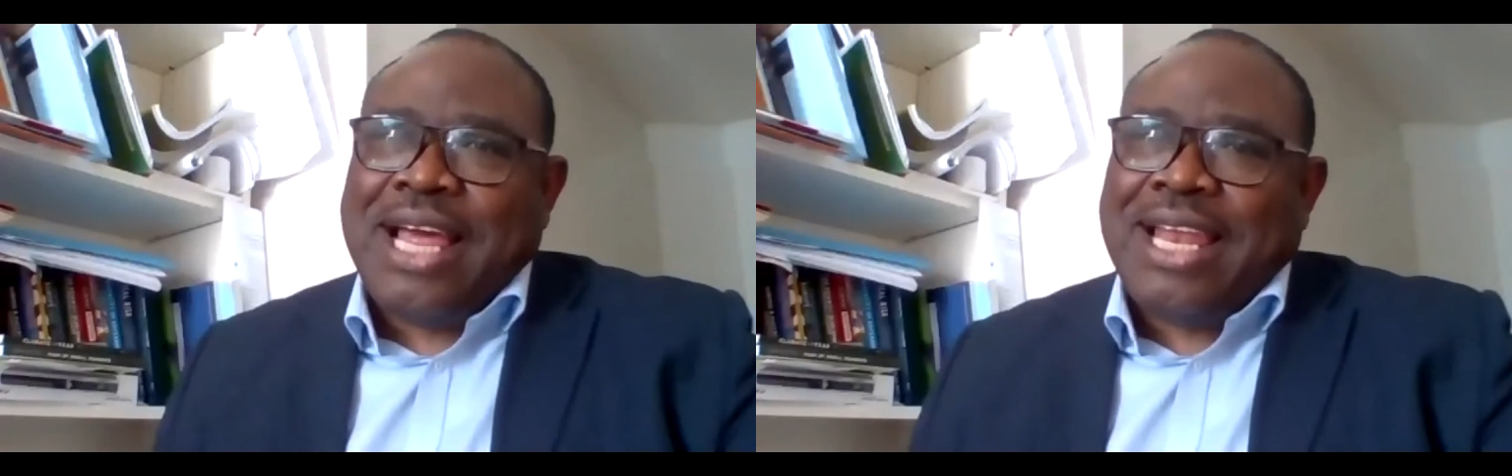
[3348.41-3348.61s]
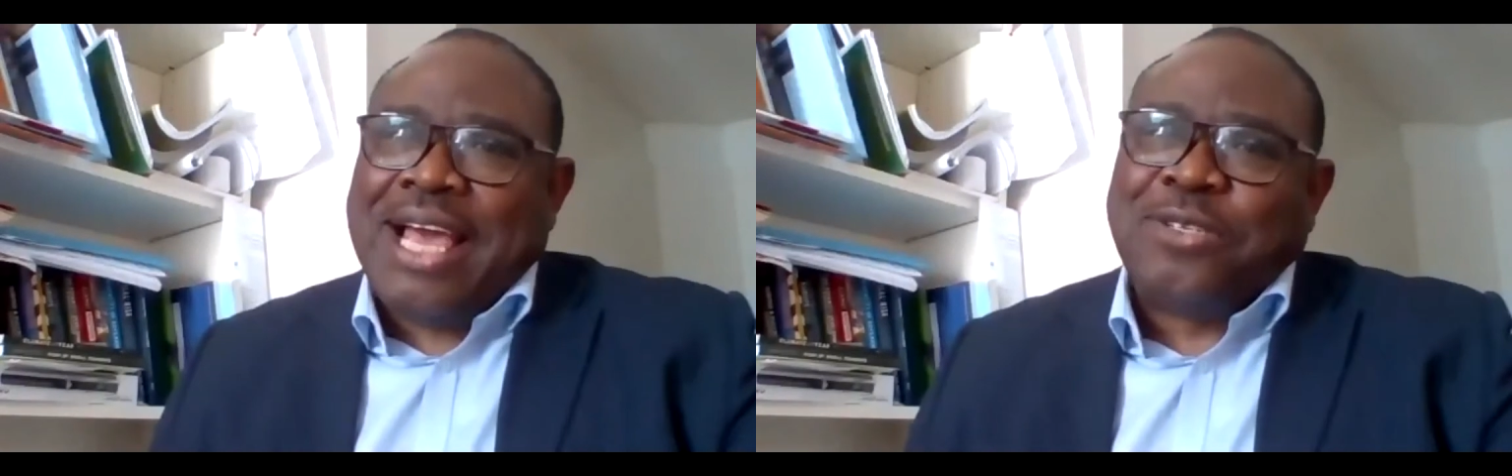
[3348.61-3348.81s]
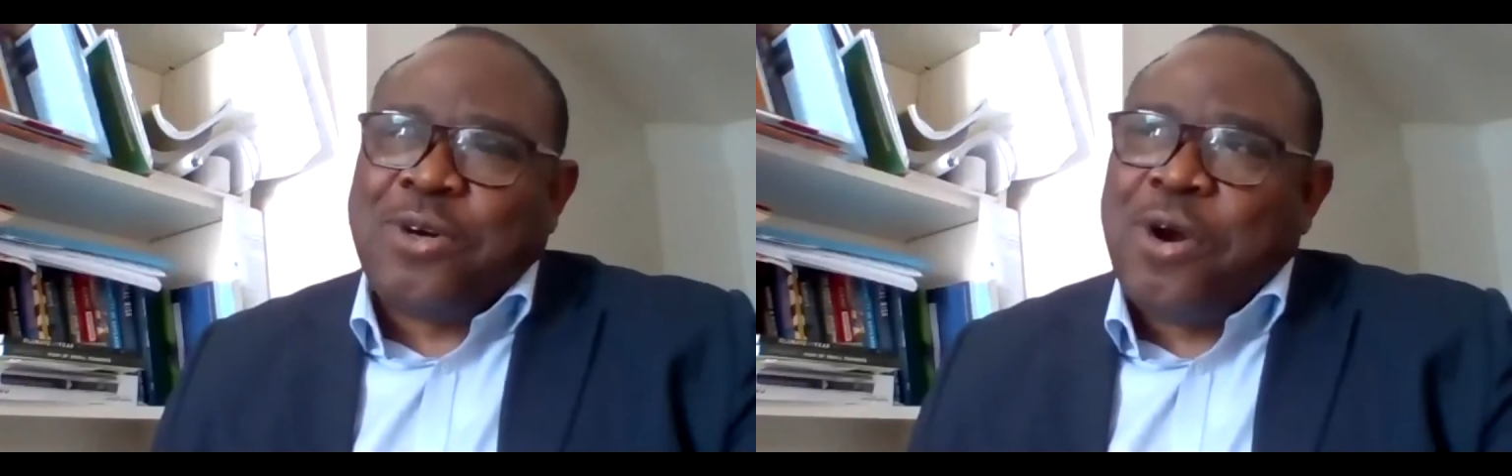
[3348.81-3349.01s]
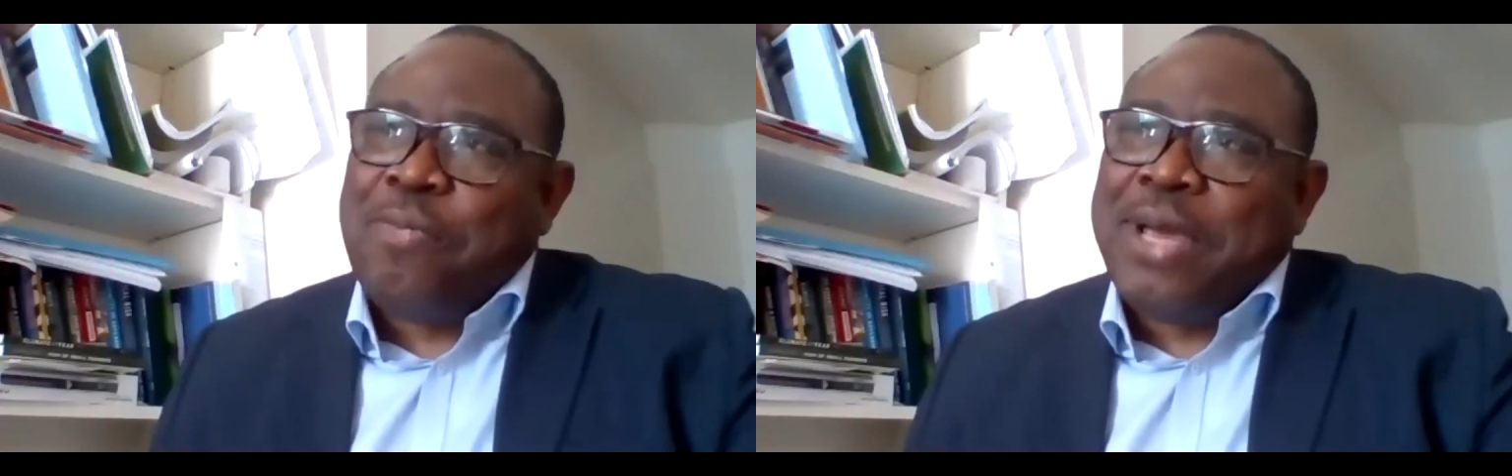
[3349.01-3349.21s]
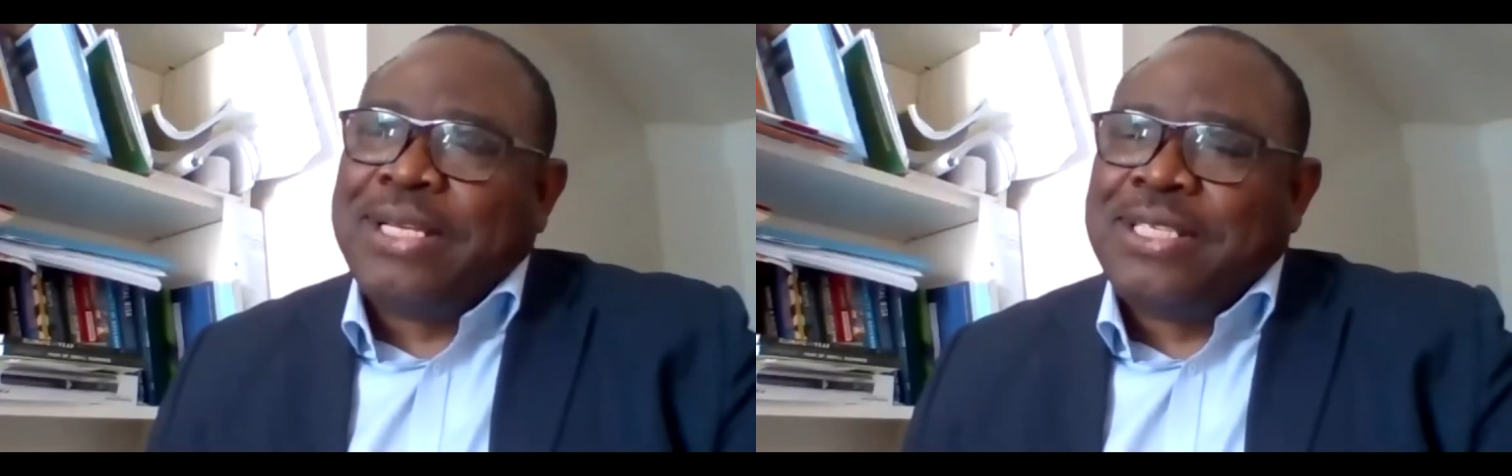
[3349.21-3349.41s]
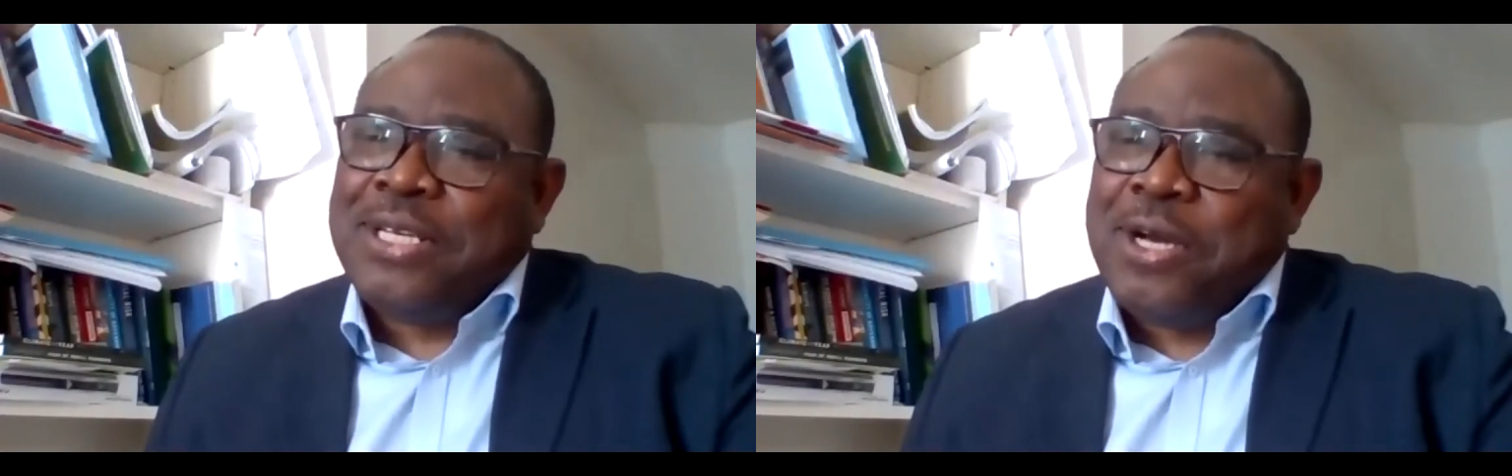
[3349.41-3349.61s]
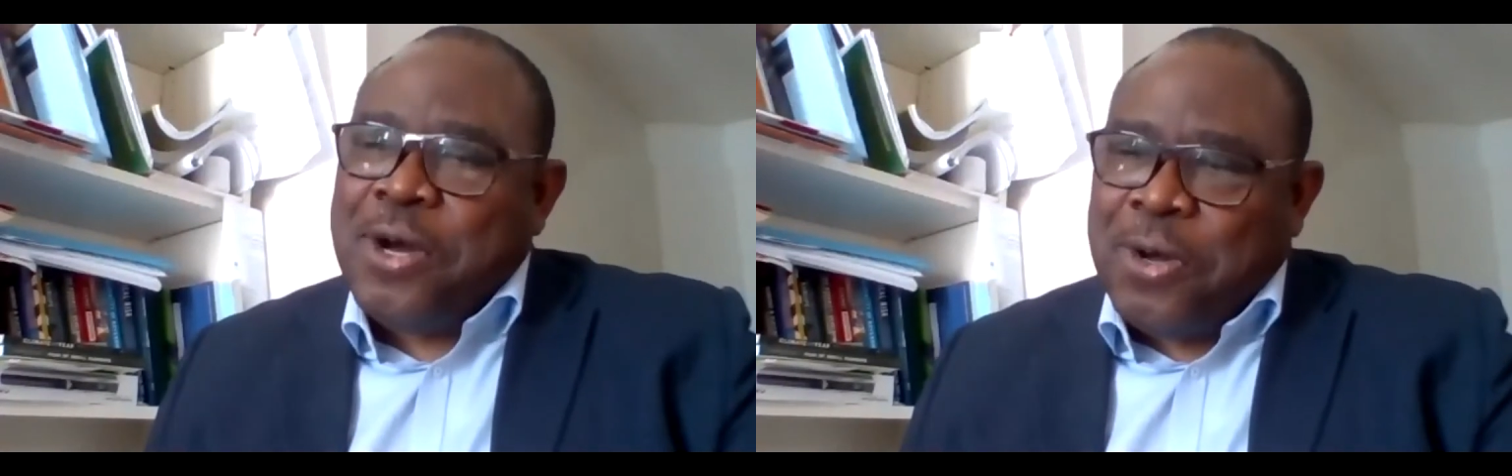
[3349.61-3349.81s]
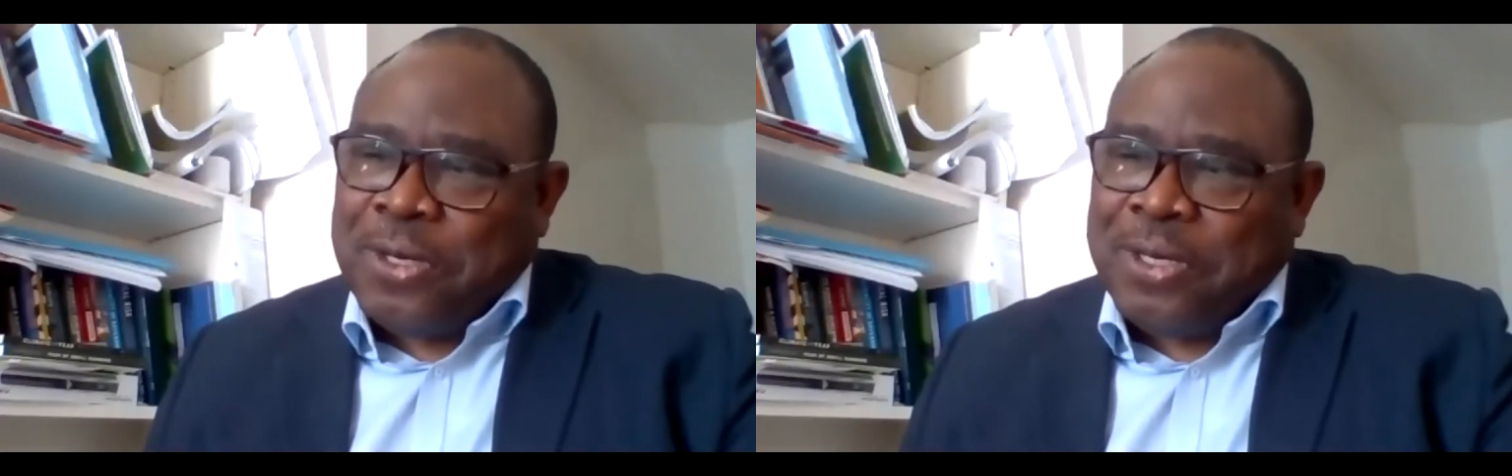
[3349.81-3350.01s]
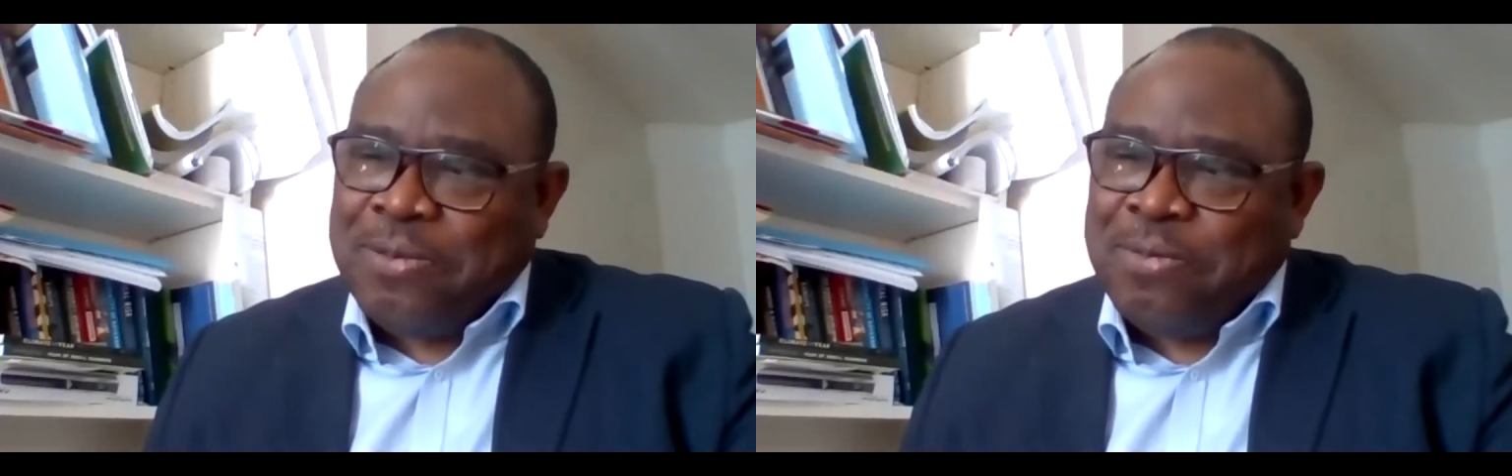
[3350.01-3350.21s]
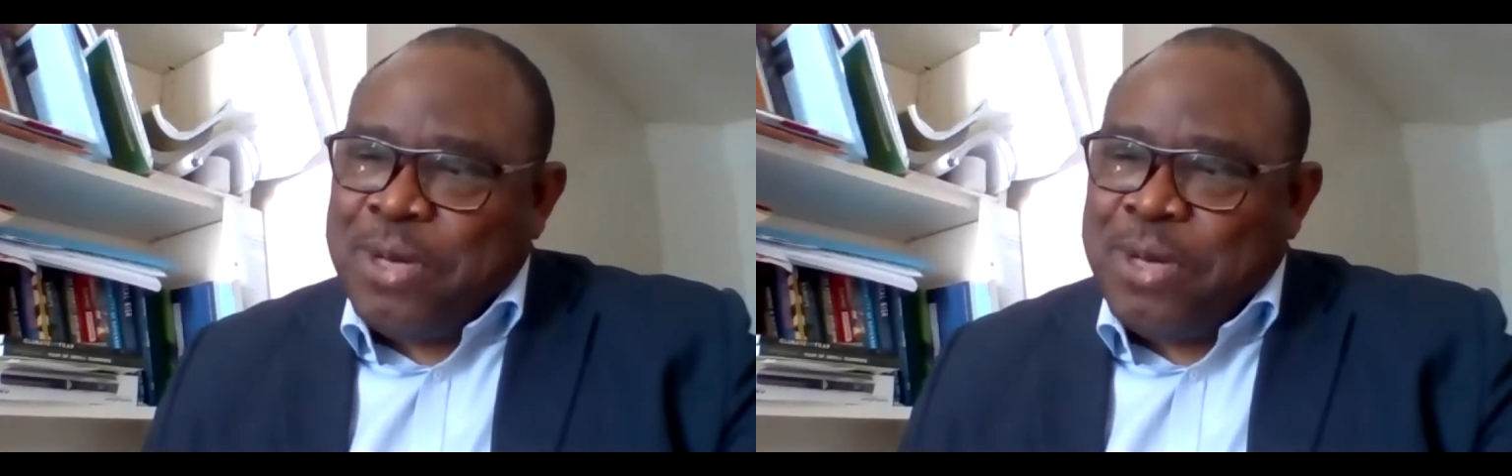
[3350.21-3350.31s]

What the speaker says: like to comment on.